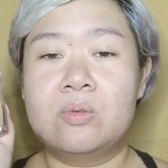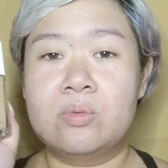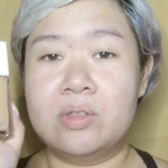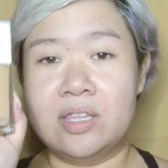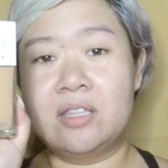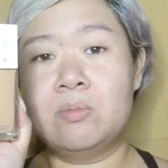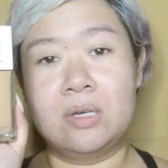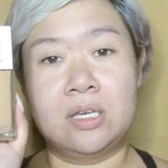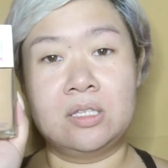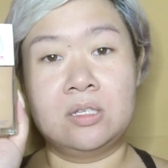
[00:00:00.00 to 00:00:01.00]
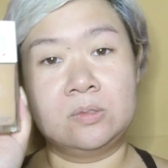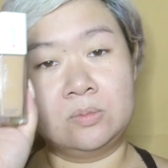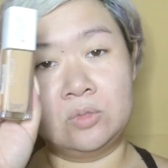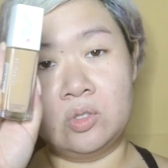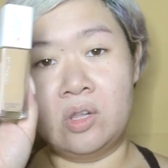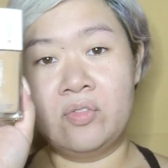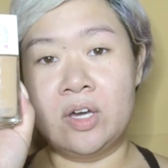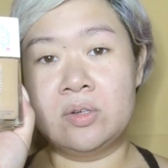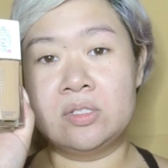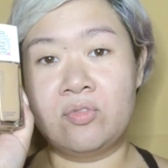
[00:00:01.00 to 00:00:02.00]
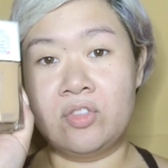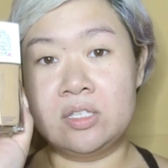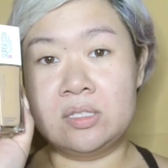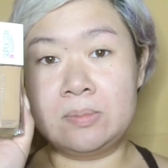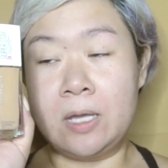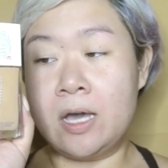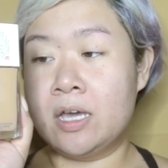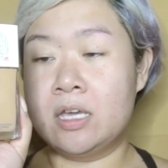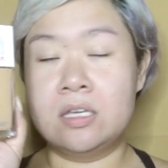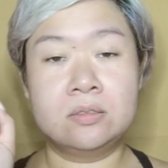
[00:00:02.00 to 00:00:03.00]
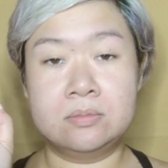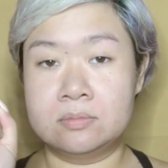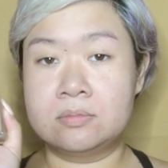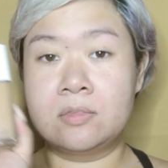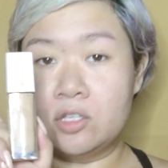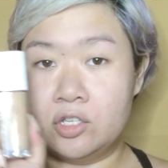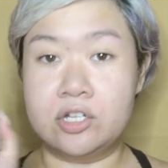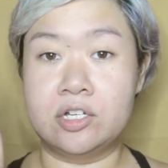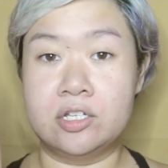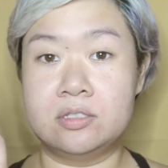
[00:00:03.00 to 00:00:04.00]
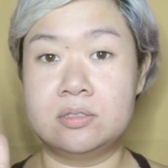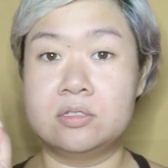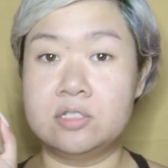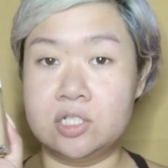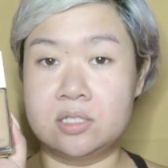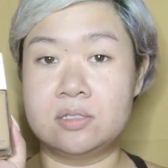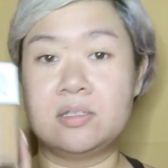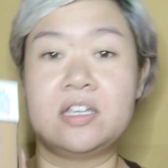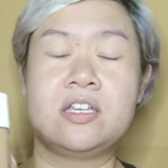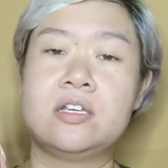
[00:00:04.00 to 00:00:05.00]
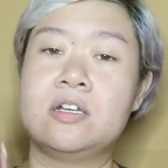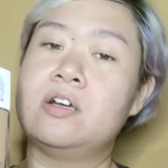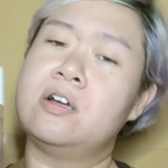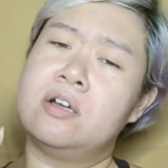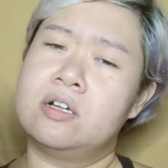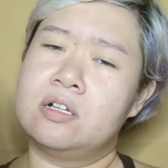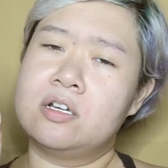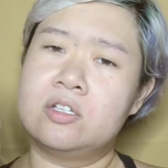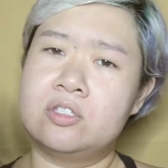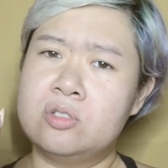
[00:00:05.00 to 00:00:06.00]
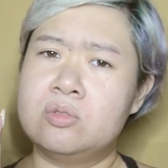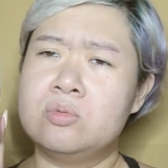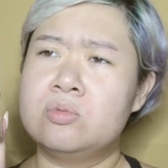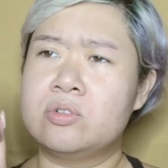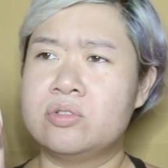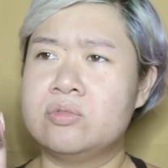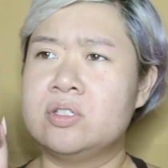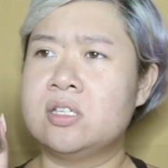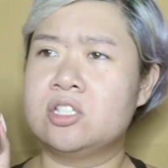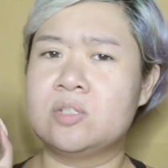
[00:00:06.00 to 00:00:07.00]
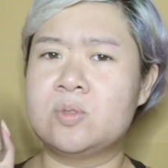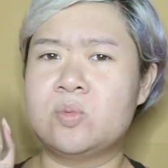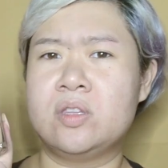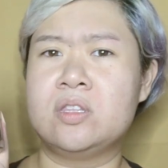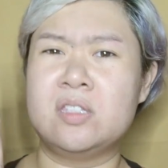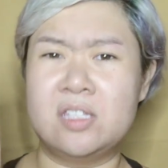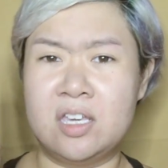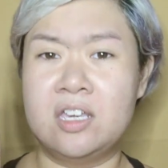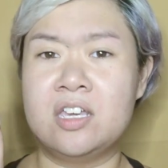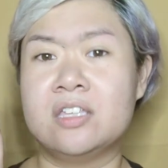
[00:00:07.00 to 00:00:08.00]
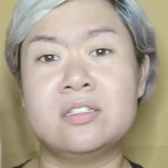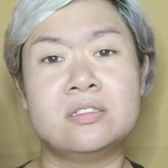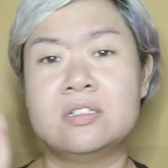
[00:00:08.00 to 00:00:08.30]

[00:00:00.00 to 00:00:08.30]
with that in mind, 12 hours of this guy, you're good. Just like 2 or 3 touch-ups within the day and